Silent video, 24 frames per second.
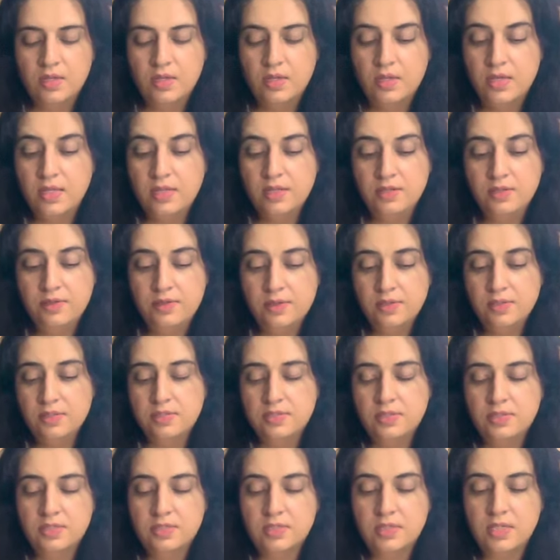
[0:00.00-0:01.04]
And there is a
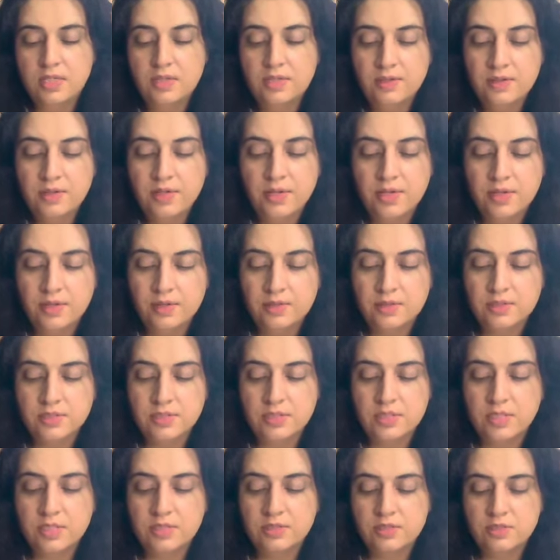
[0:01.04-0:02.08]
desire here, a
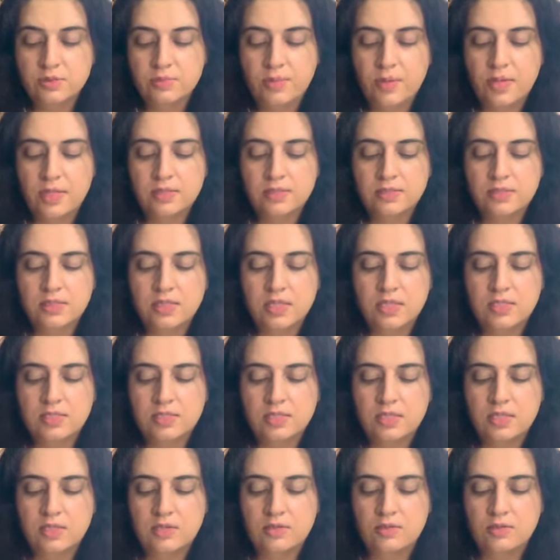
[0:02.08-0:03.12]
desire to balance things
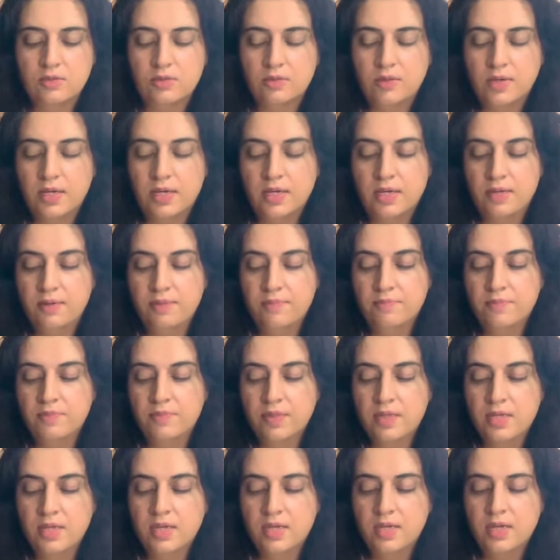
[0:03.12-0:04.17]
out, okay?
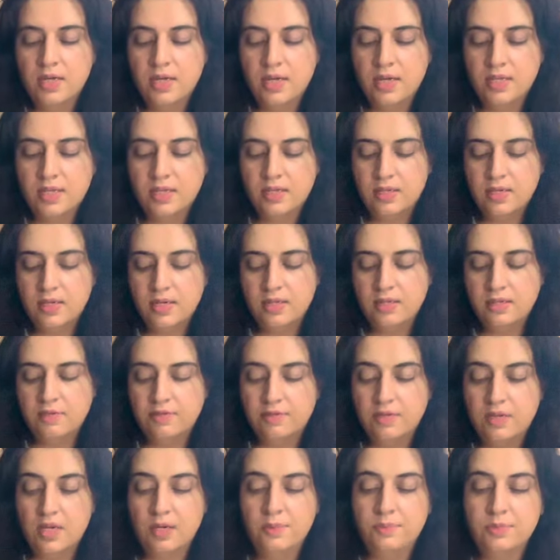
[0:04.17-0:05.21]
And the Nine of
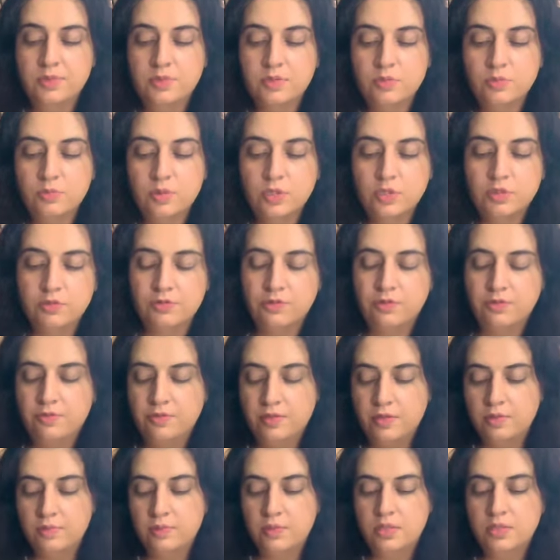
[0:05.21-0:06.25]
Cups, wish
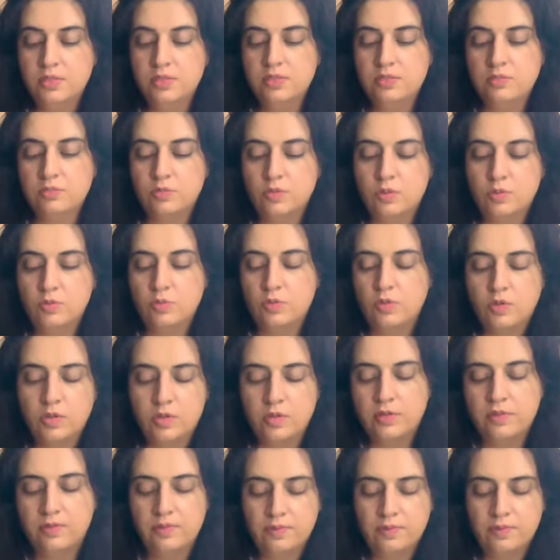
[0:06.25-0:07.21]
fulfillment. One more.